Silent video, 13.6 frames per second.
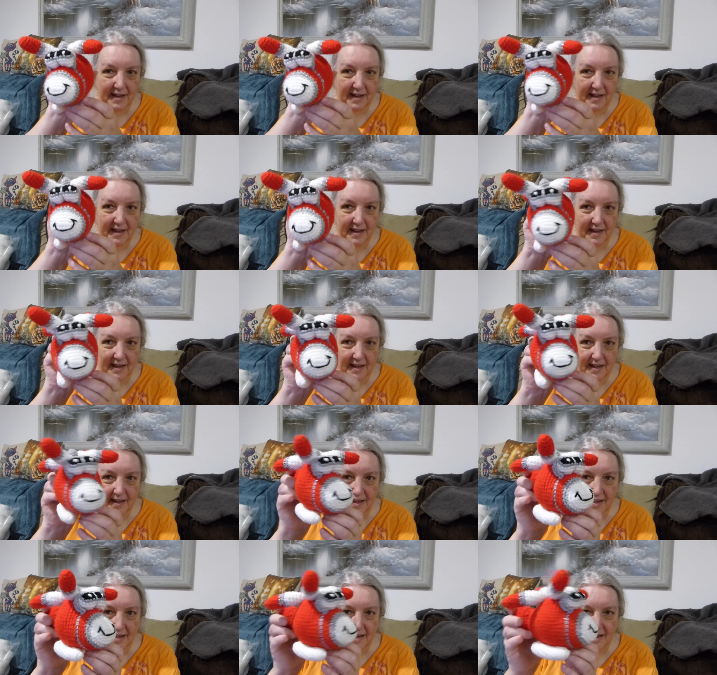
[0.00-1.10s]

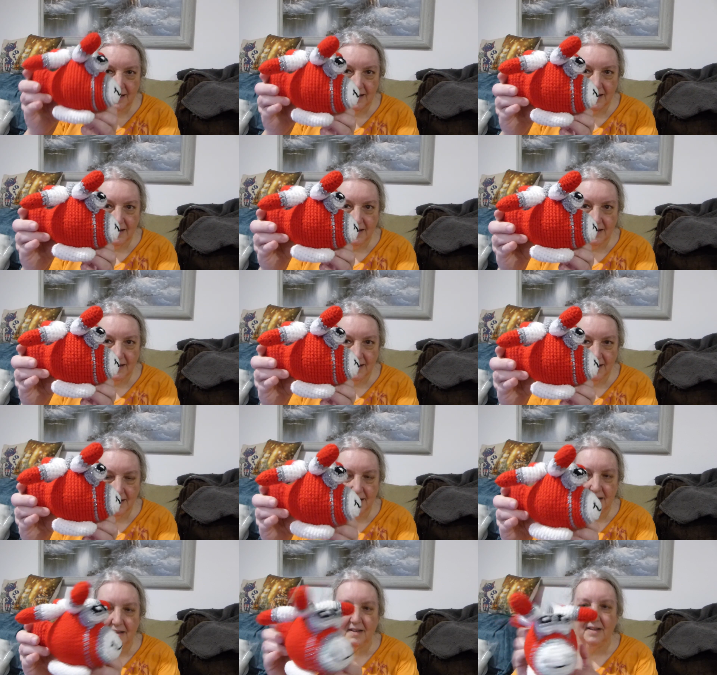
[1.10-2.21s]

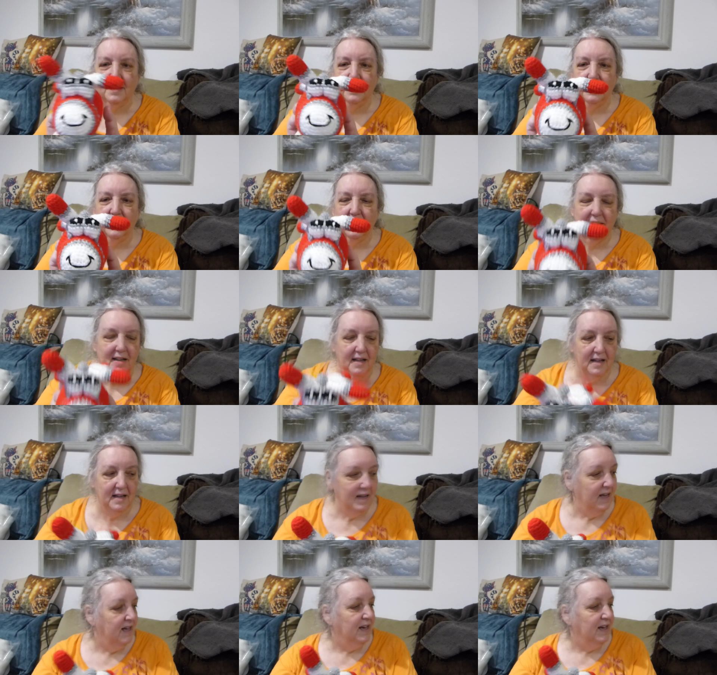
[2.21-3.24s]
(no one is talking)